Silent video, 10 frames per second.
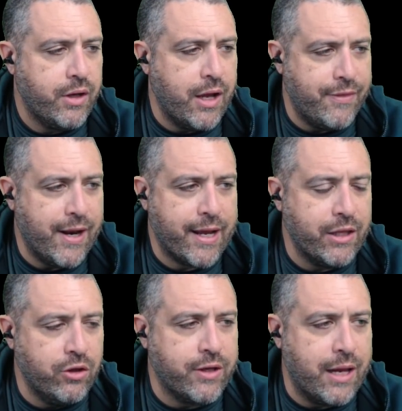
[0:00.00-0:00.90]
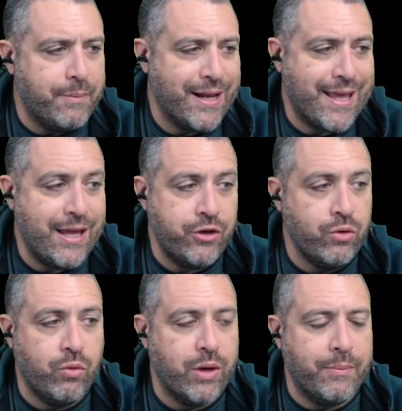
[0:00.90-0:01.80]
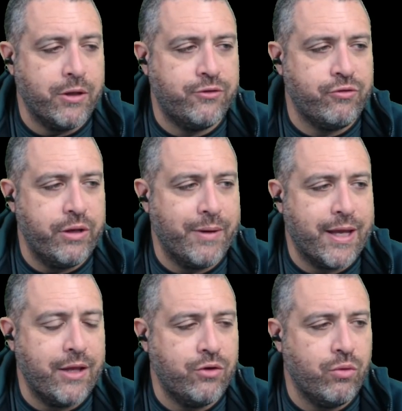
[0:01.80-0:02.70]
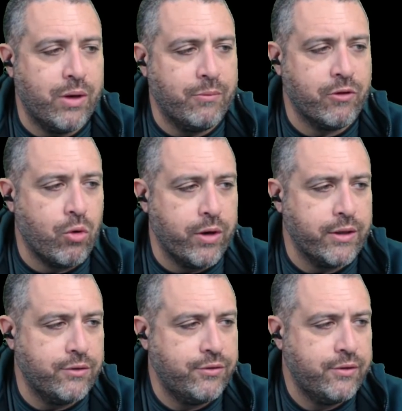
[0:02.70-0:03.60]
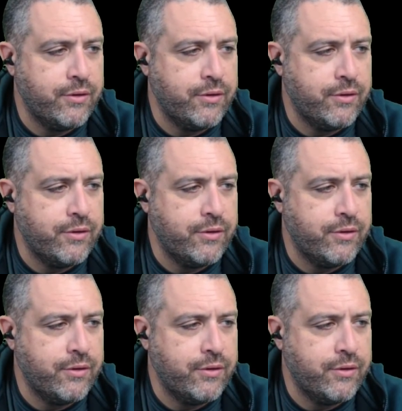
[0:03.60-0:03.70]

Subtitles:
And then I can look at it, but I can't do it when I'm on stream. I can't do it when I'm recording this.